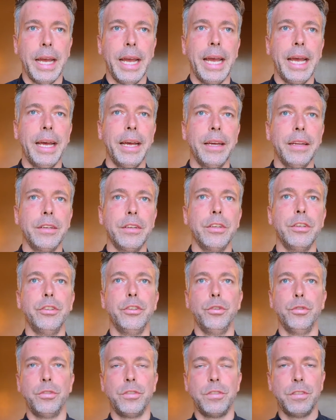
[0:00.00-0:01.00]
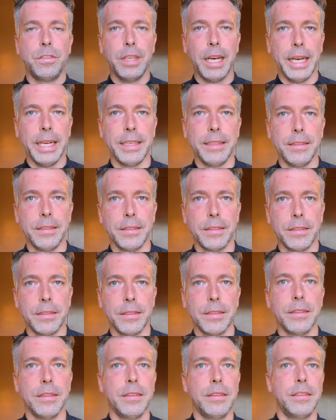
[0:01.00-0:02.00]
and you cite
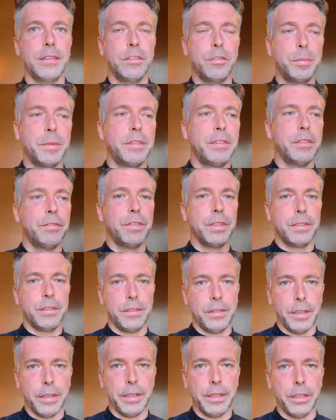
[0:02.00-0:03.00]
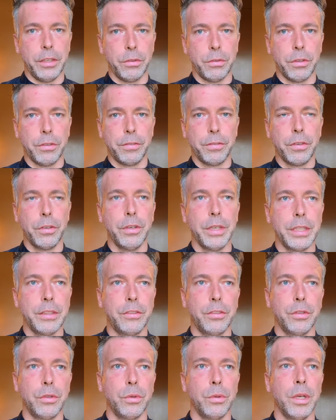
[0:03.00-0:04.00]
the specific study you're referring
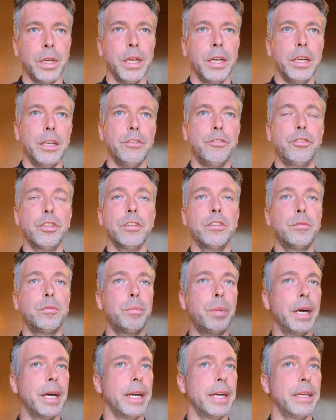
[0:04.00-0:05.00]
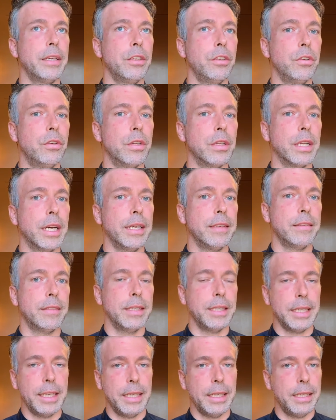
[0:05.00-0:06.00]
to just by
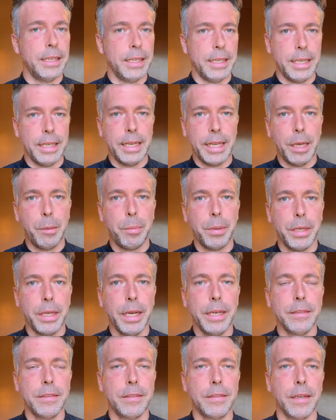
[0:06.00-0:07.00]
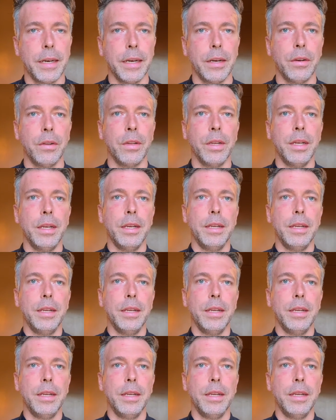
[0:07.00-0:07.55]
utilizing in APA style